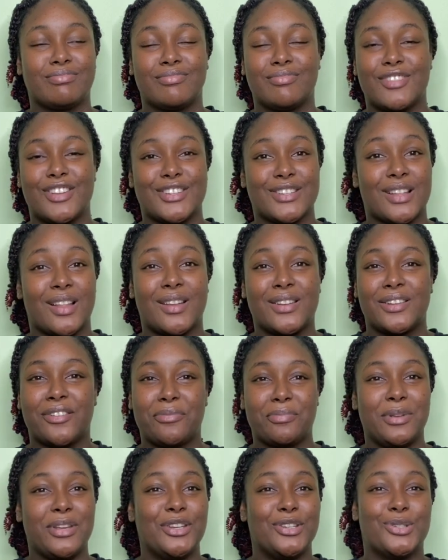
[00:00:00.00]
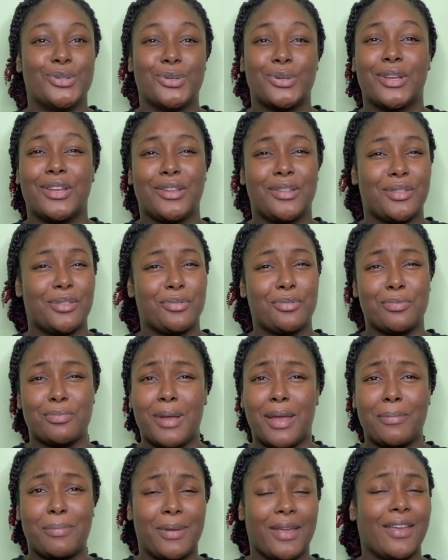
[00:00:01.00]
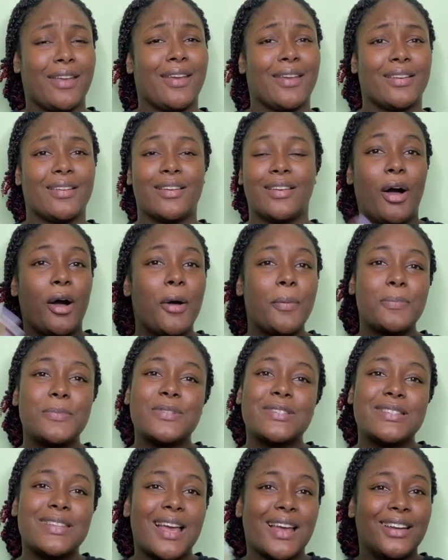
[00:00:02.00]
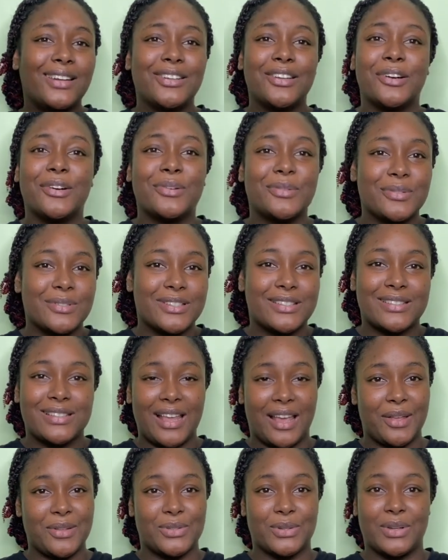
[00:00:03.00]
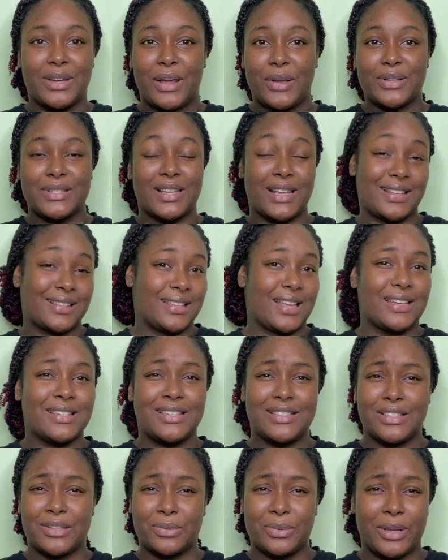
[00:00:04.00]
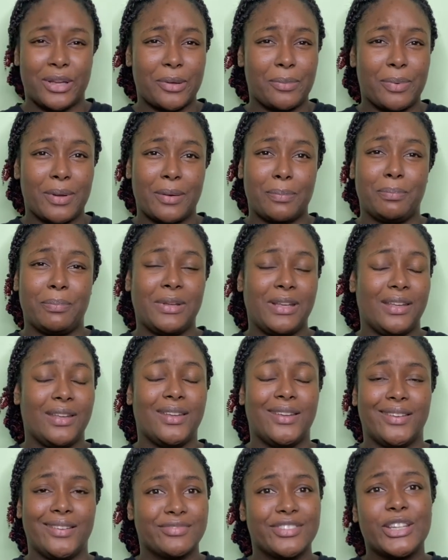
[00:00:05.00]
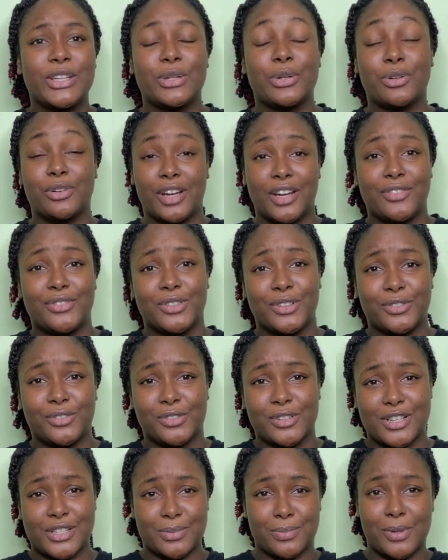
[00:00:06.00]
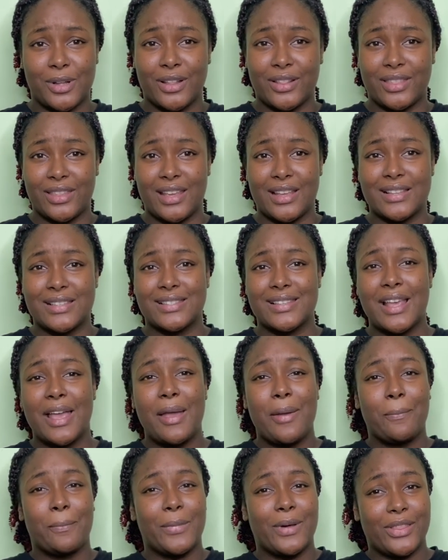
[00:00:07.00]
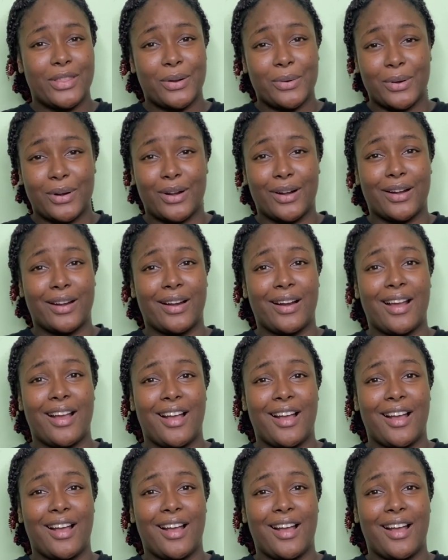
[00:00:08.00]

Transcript: there's a lot of me joking through my pain, ups and downs, times when I was excited to wake up and be, you know, grateful for small things, but there were